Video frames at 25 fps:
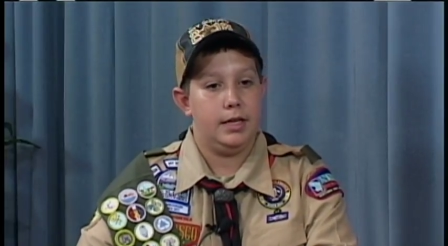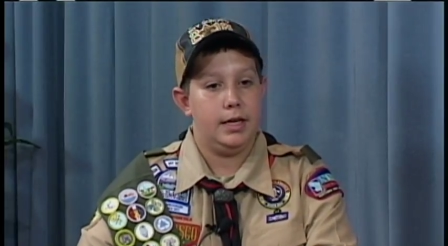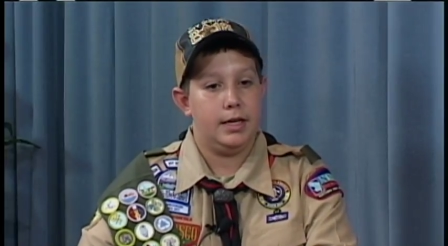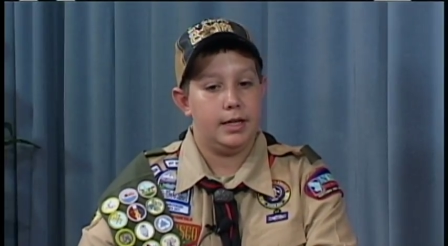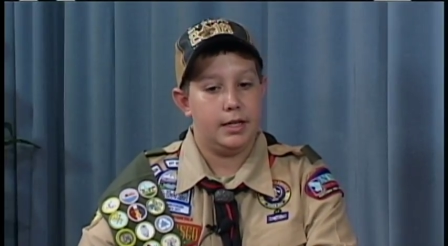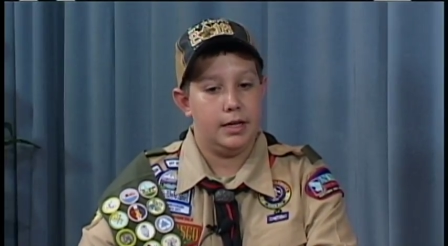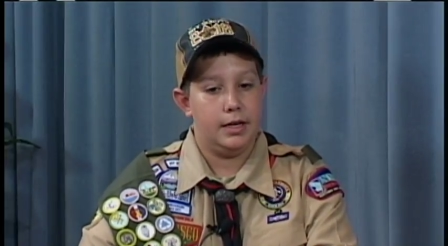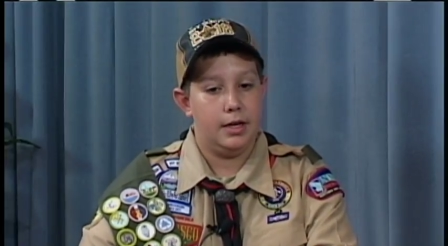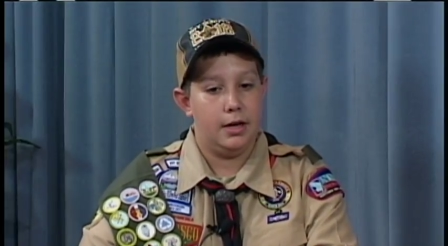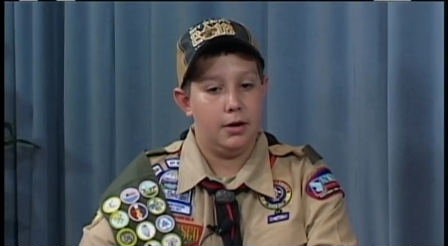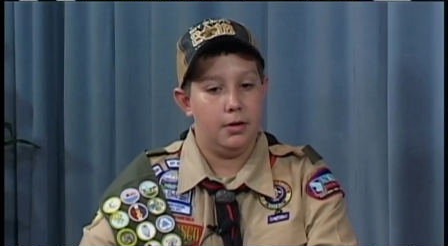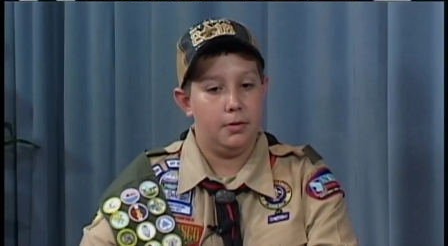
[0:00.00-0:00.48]
they
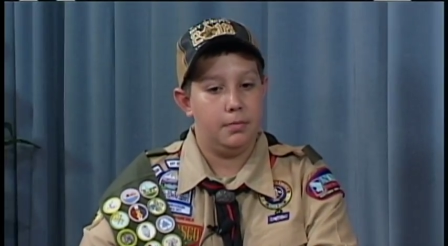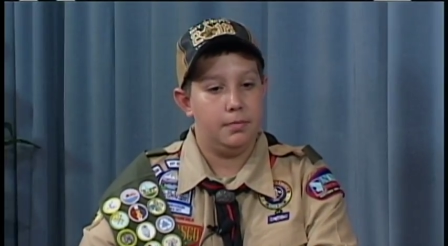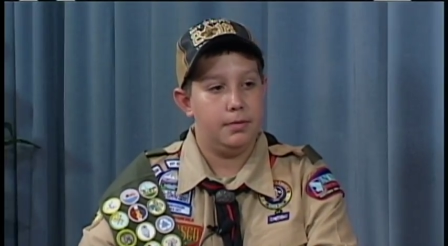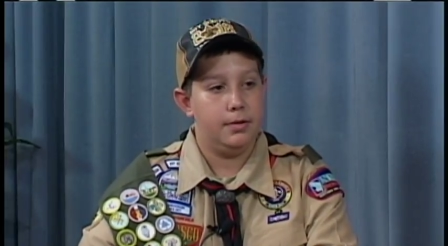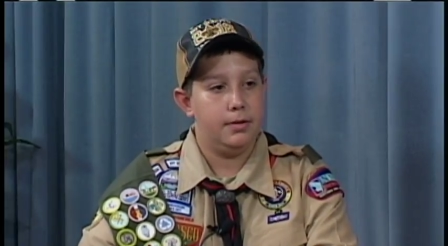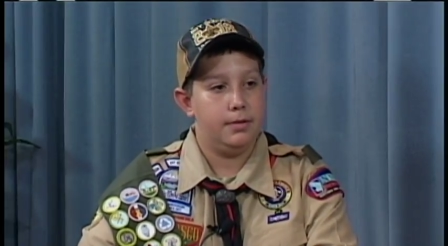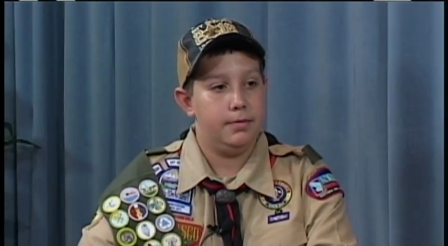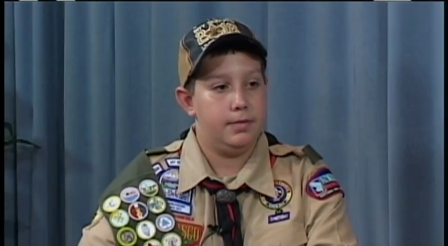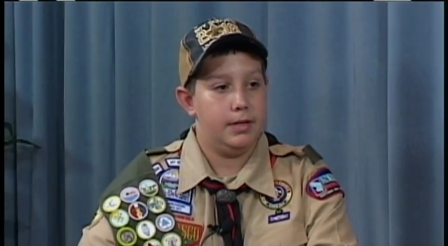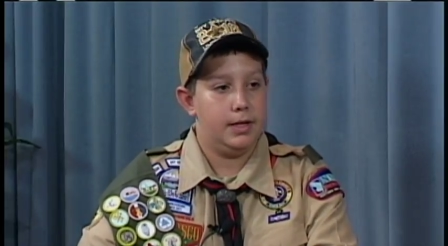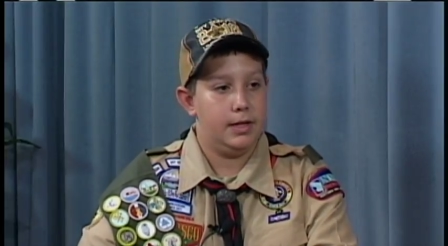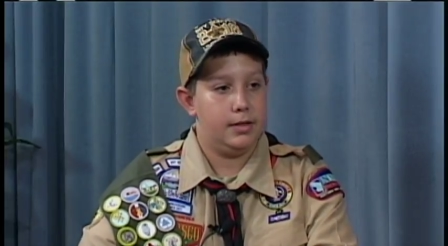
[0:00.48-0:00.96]
can help
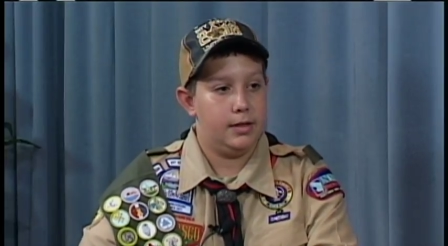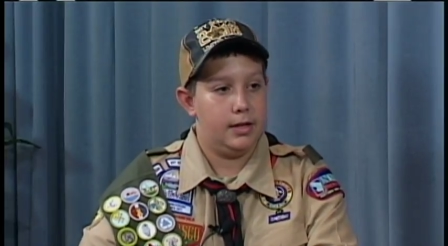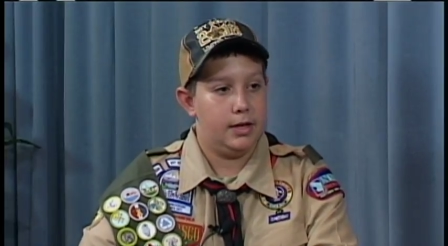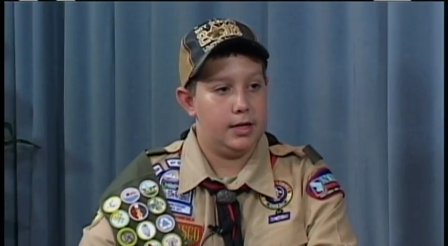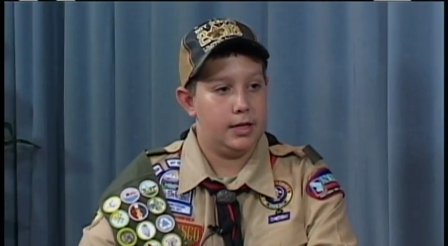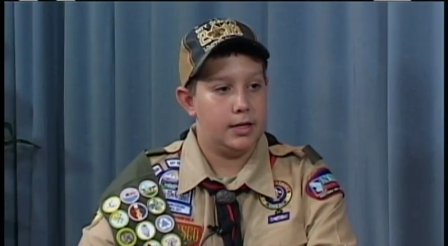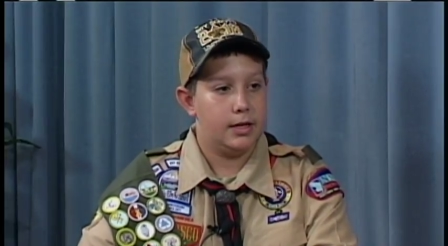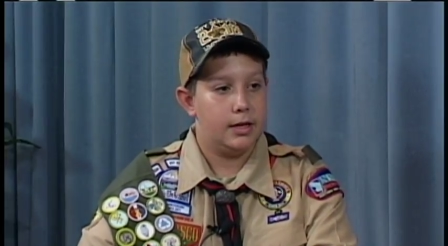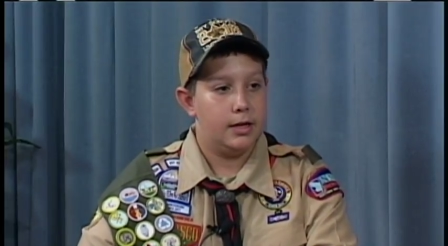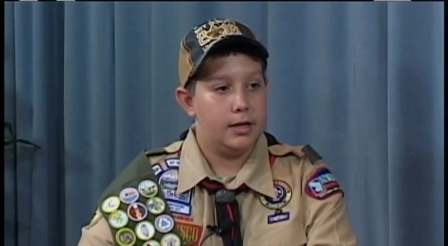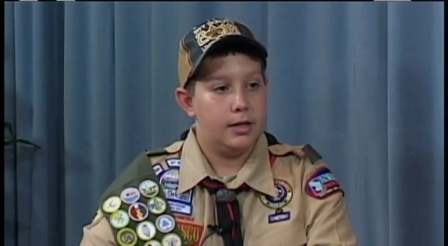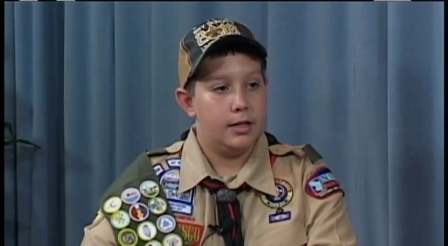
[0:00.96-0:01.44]
if they
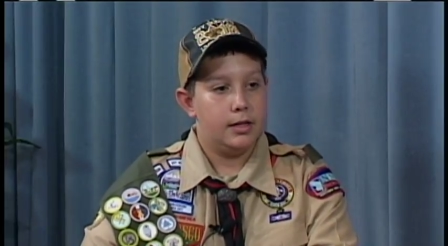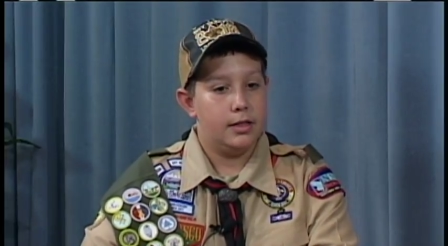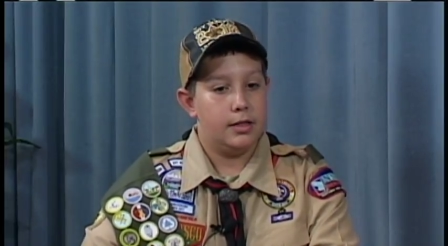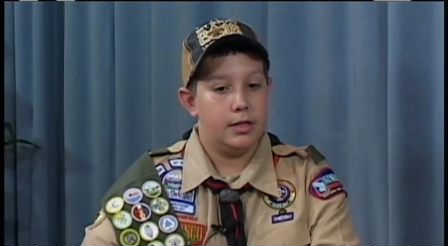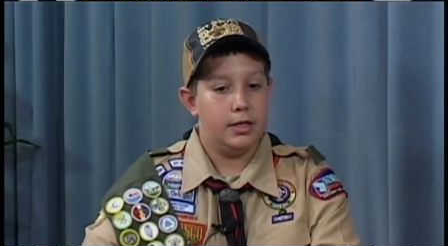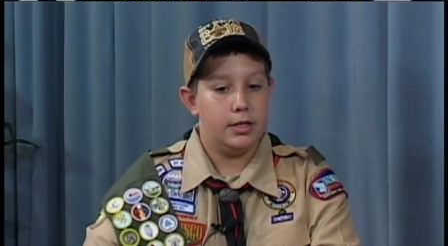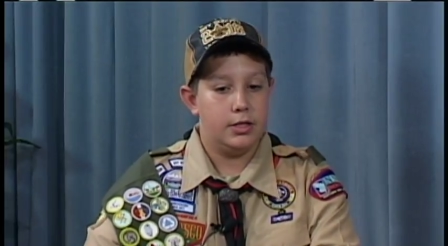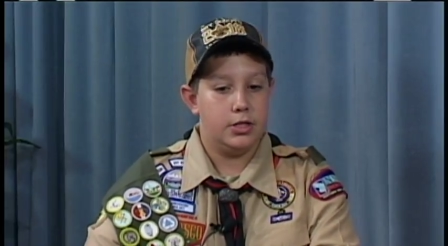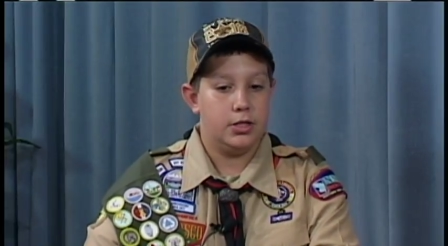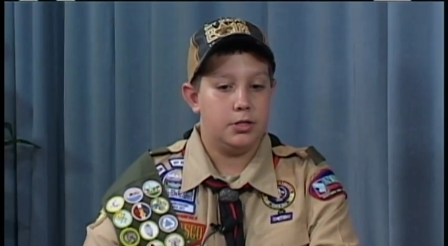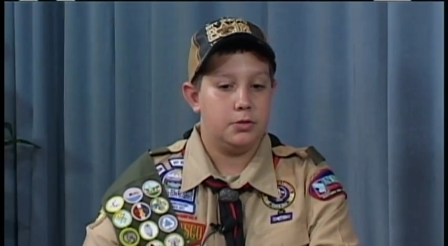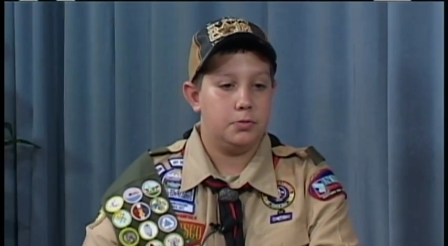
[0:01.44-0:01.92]
like.
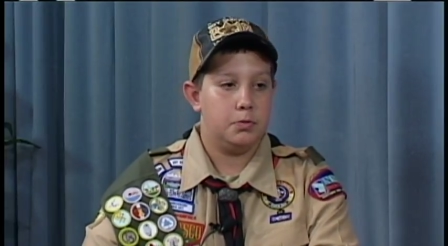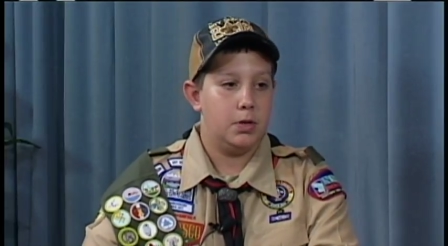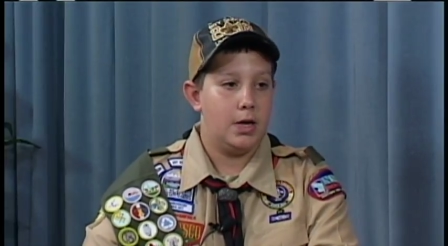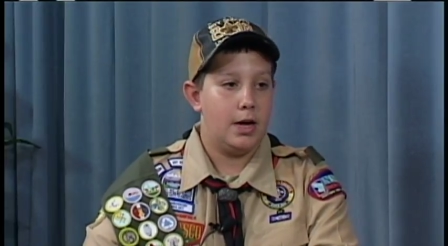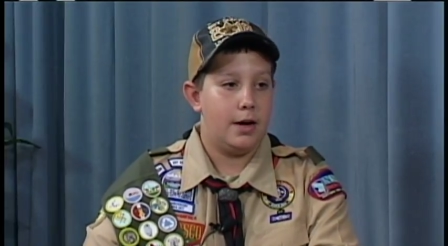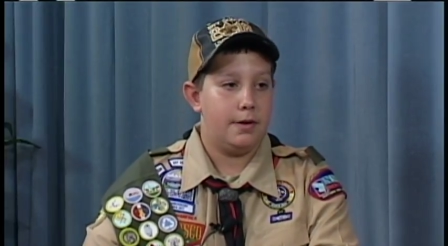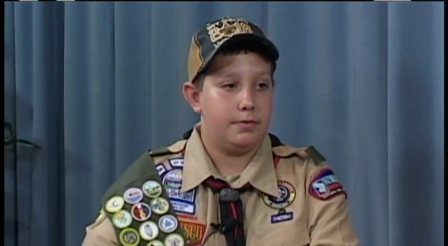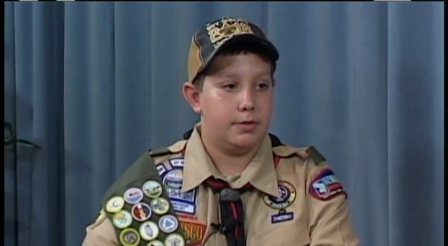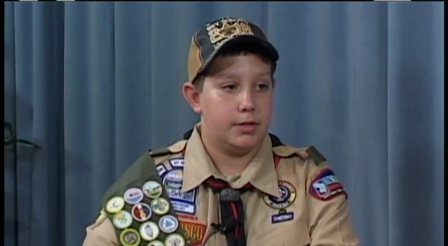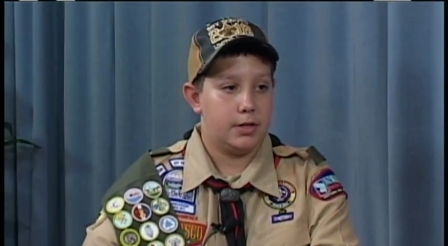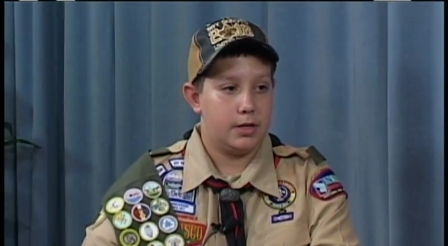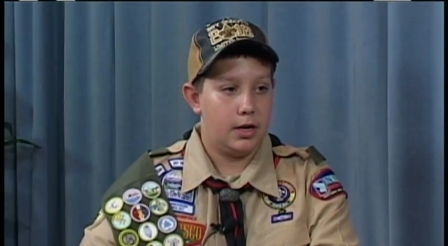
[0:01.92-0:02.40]
They just would
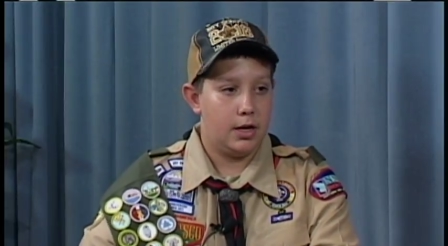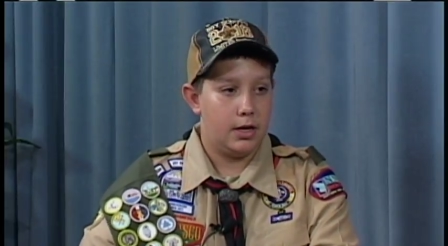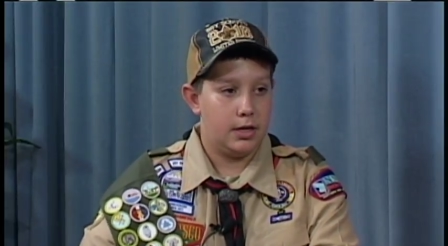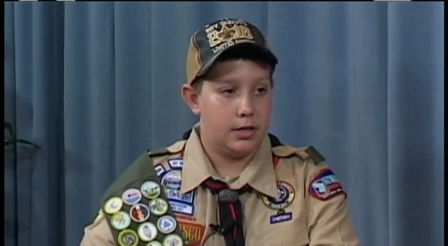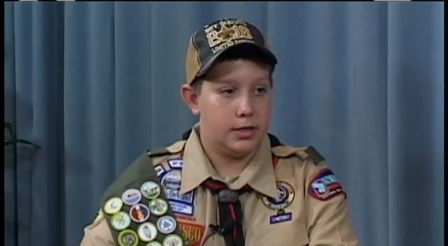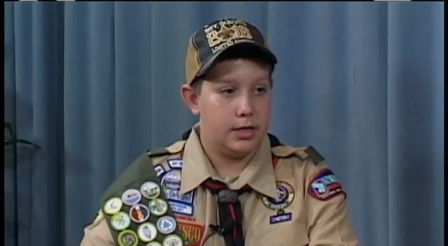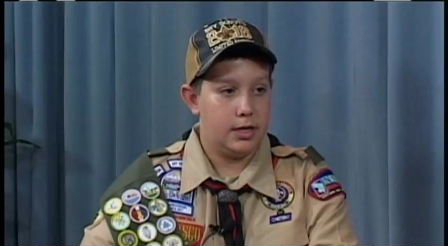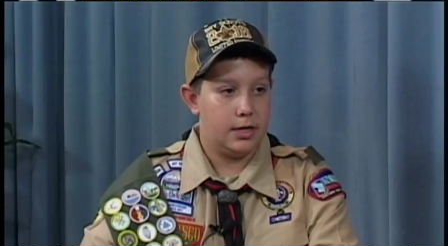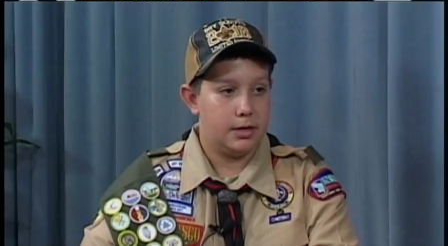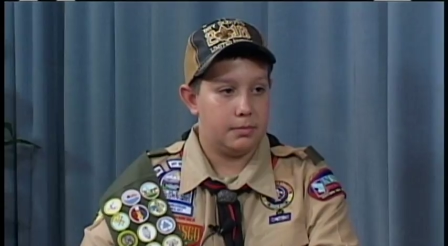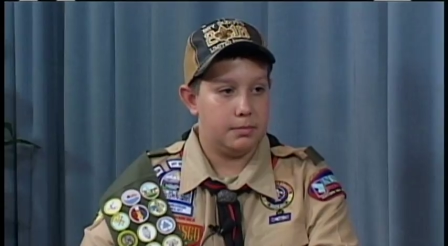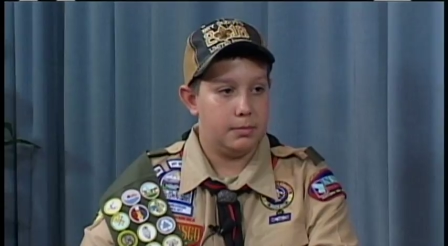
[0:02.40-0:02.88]
have to
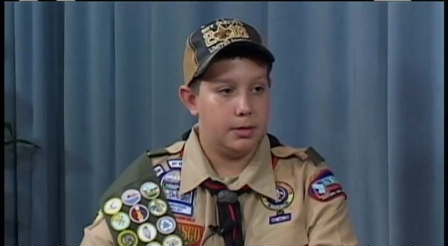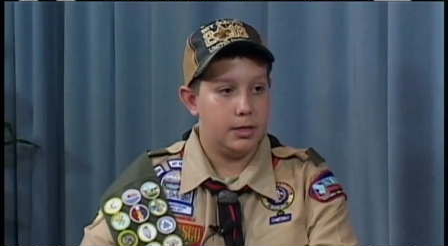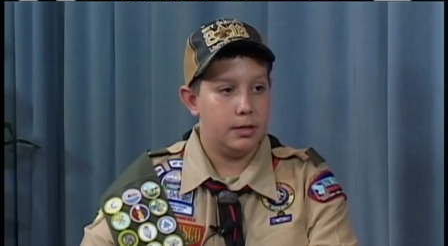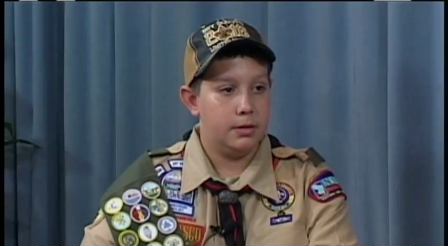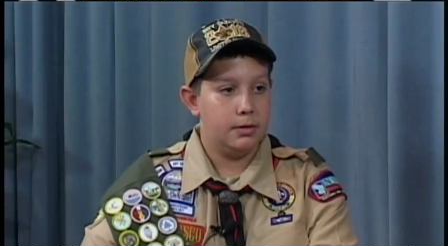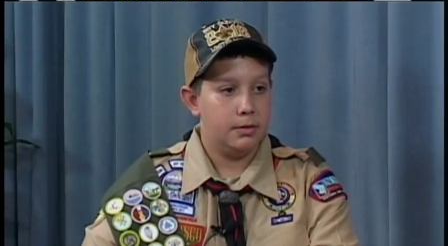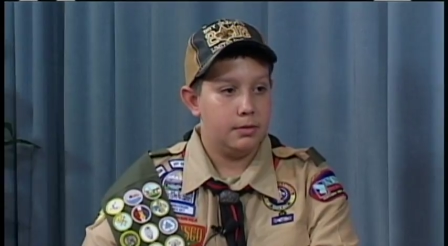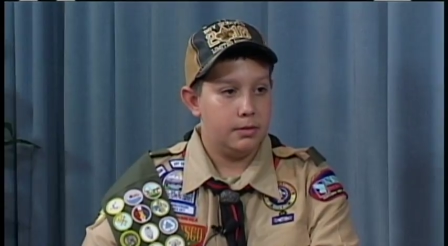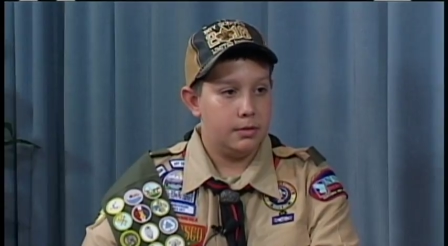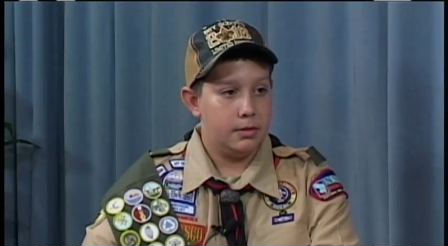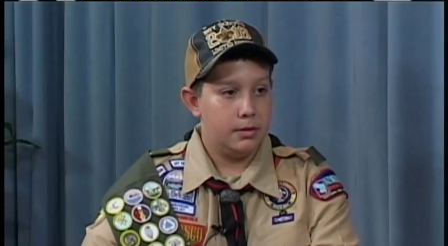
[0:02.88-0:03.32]
contact me.